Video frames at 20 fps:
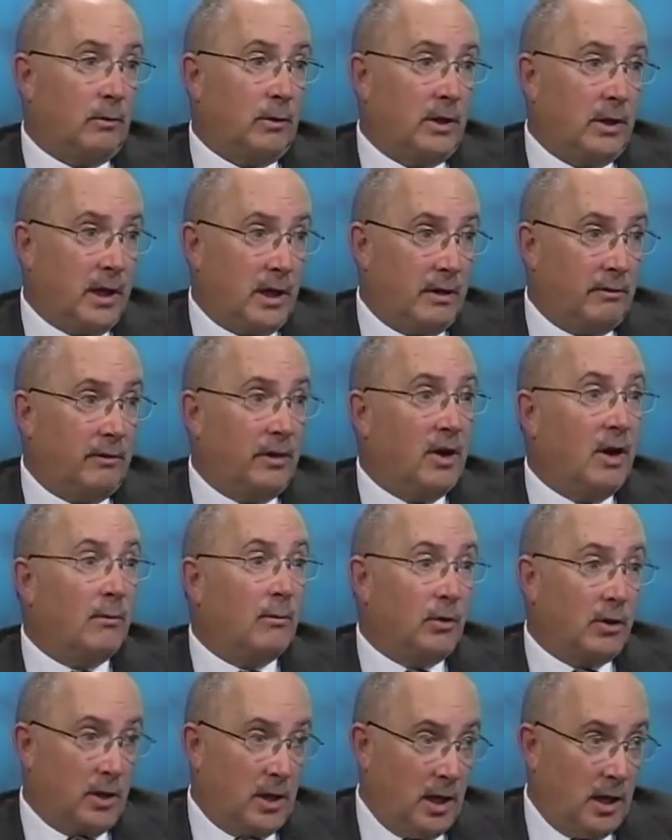we have a
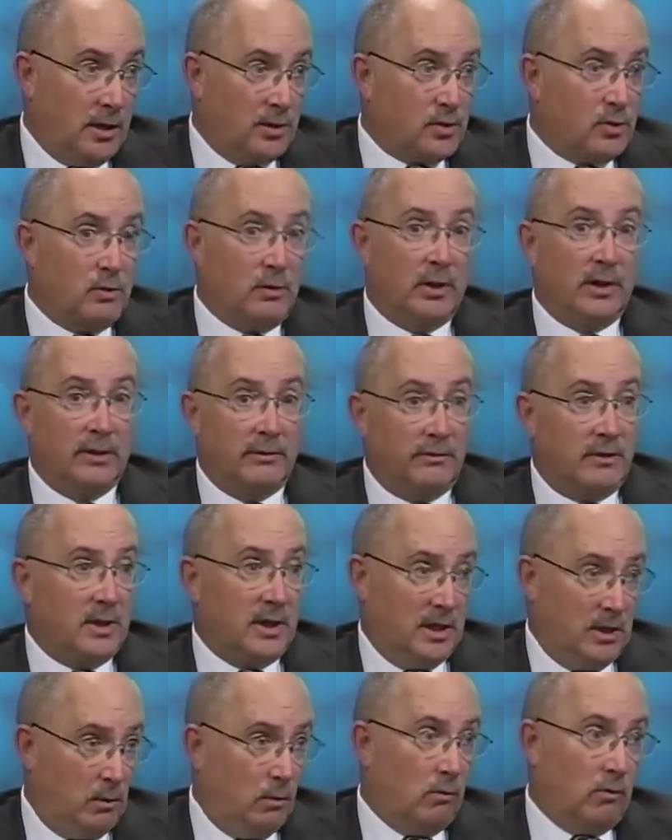number of guys who lived
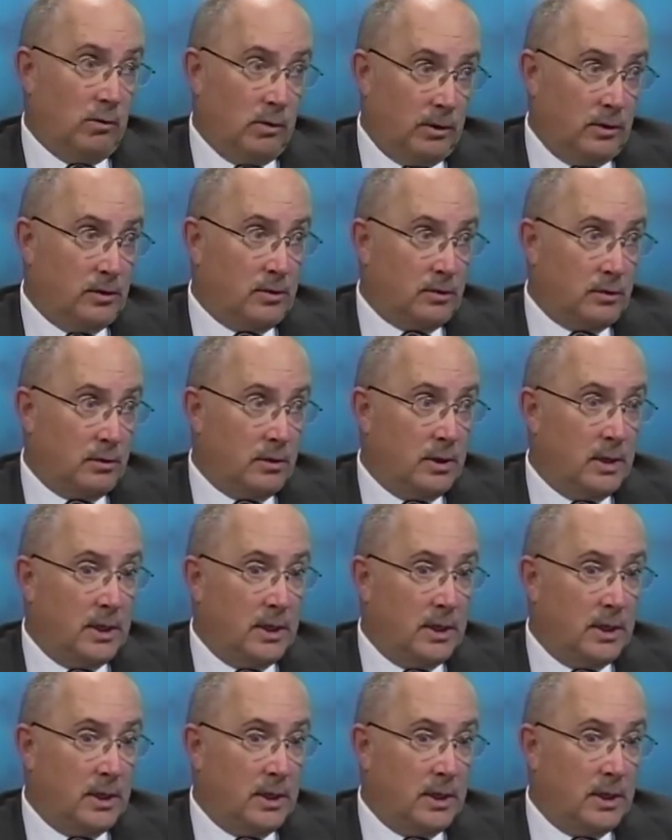in the woods.